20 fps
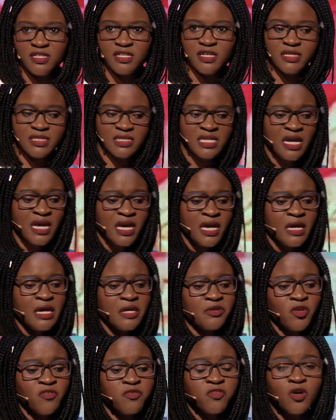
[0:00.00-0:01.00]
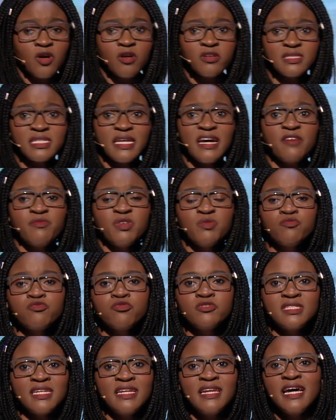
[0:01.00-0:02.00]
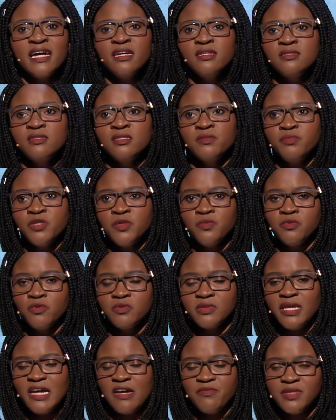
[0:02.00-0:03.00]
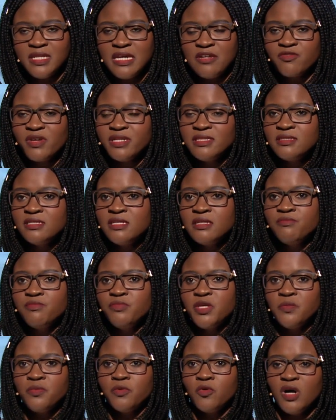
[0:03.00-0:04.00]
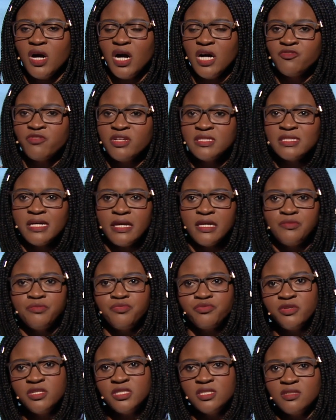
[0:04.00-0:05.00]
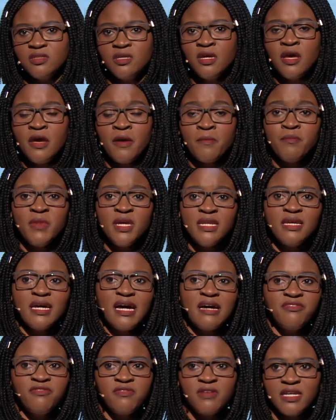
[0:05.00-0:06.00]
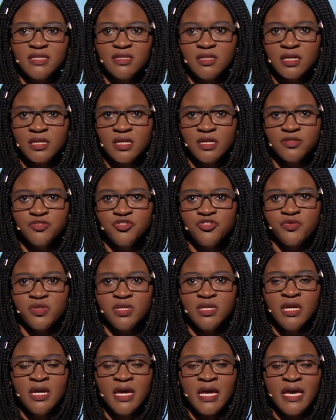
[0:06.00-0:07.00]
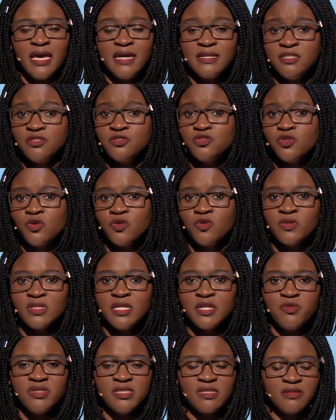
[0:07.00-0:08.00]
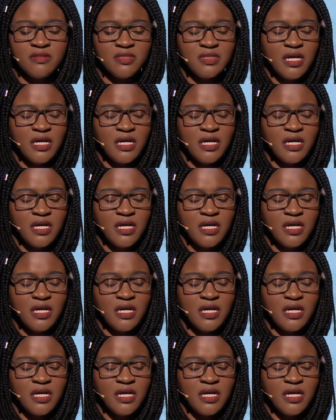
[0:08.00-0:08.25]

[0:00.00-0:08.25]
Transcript: years, and of course they have been brutalizing people, they have been arresting people, hundreds are in prison, many have fled the country, and in Togo there is an